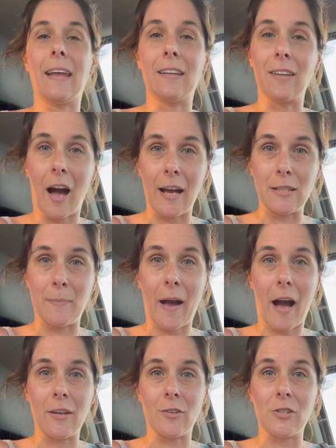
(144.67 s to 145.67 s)
lines
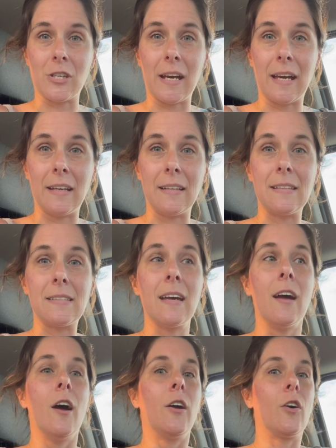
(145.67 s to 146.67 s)
behind your chickens,
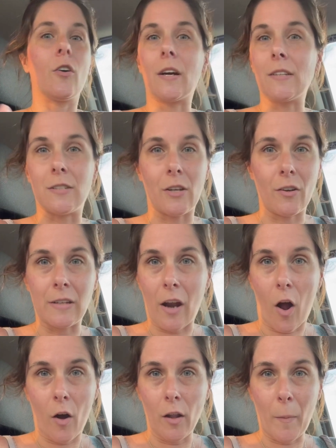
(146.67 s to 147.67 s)
you're concerned at
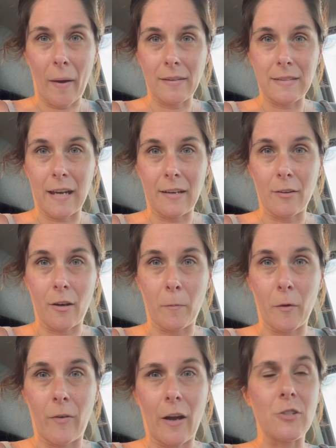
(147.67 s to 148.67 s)
all about standard of
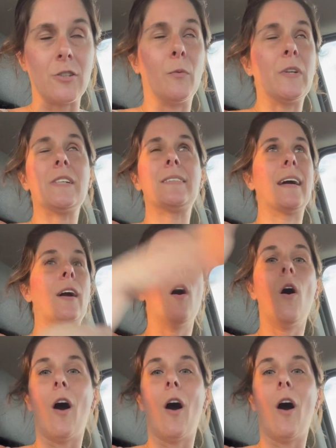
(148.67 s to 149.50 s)
perfection, which is like